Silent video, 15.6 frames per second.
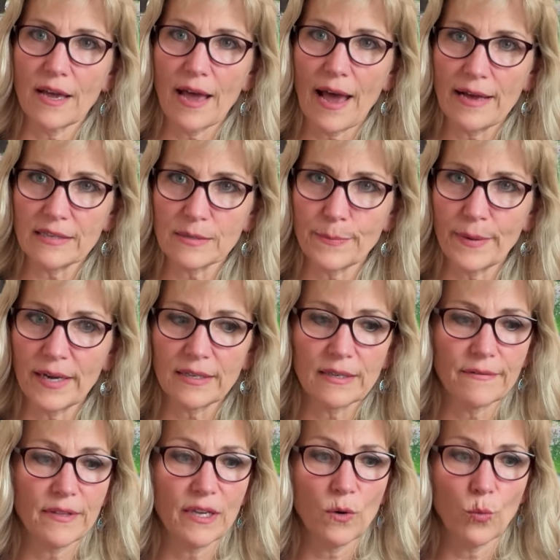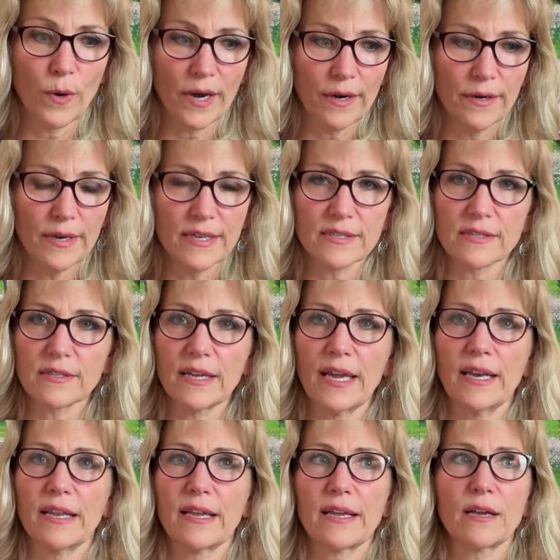aspect of the awareness
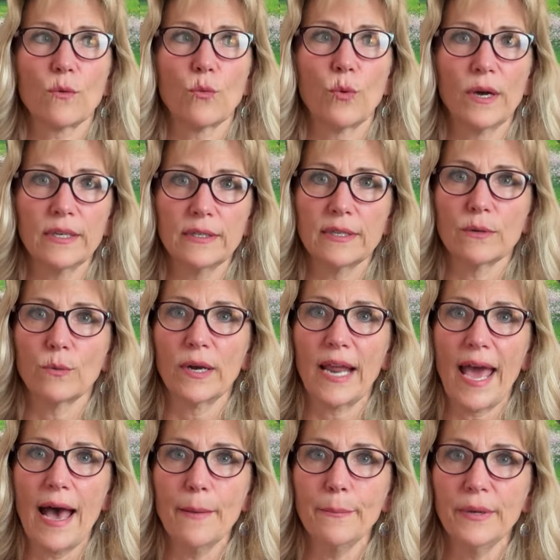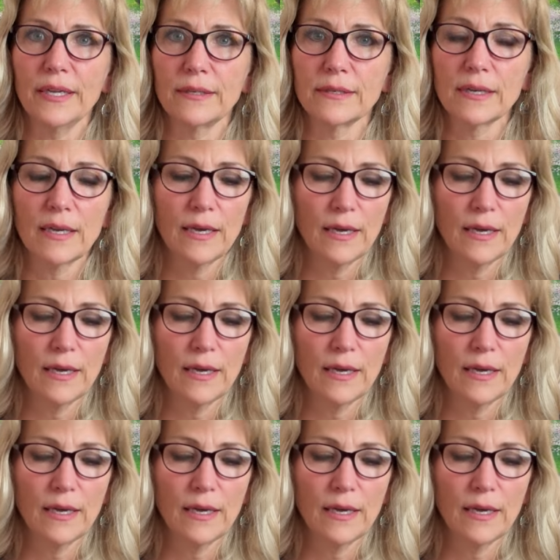and like what what happened.